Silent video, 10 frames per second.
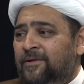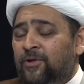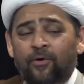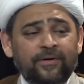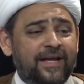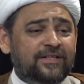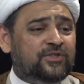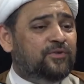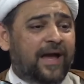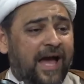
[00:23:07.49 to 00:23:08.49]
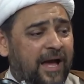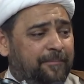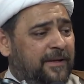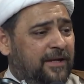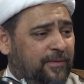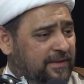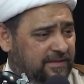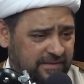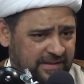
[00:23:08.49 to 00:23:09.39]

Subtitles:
Don't get too happy with